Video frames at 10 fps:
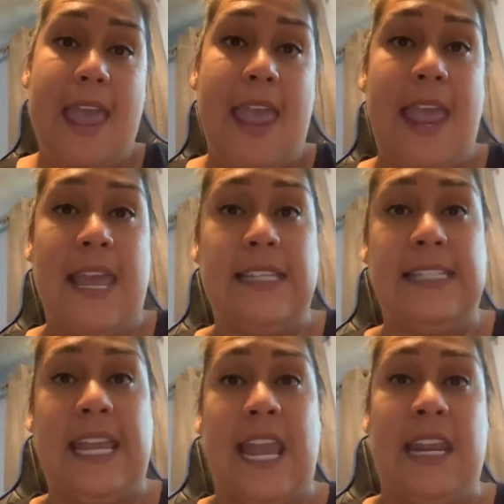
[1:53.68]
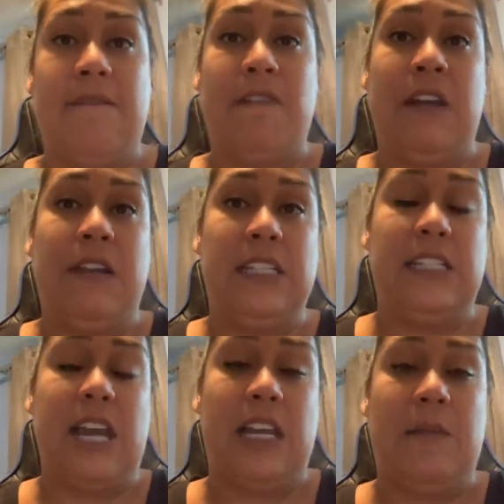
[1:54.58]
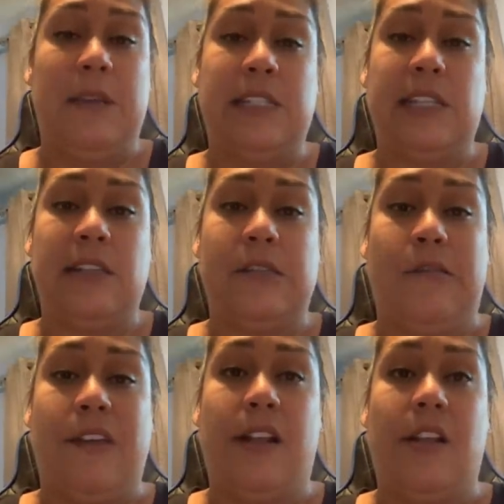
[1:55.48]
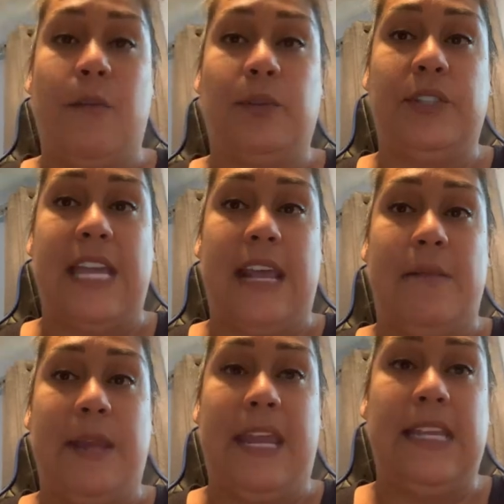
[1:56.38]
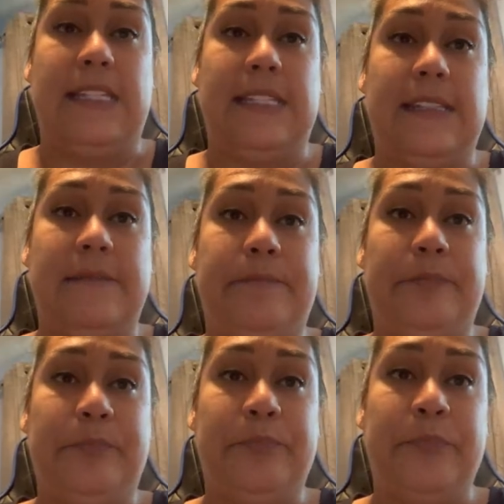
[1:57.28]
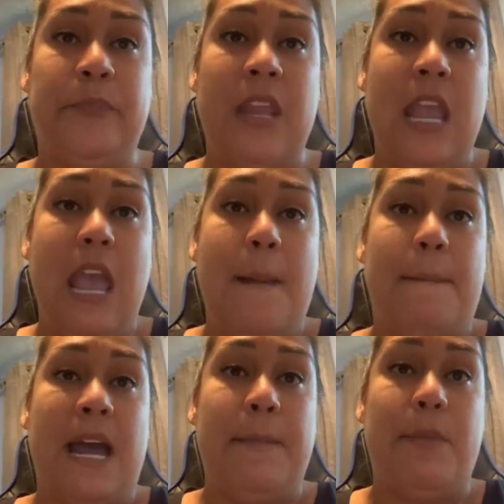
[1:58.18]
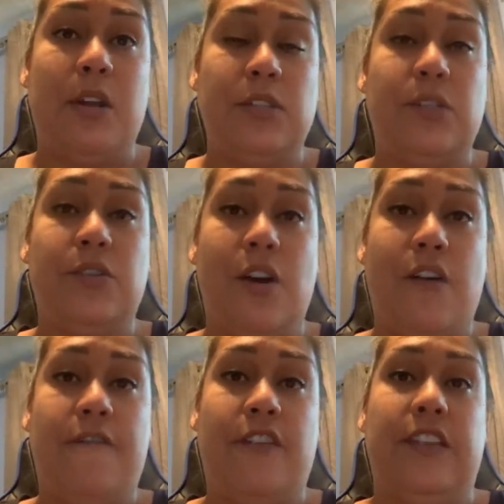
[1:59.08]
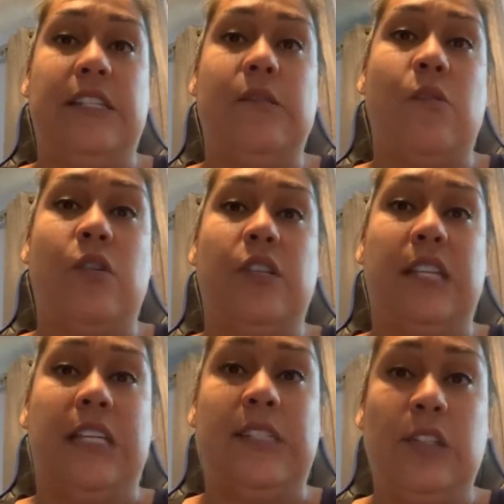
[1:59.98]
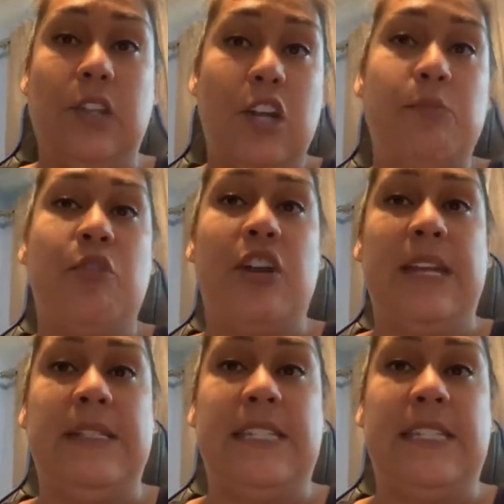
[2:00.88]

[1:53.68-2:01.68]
and scanning various documents into the global database. My personal goal for this course is to learn more in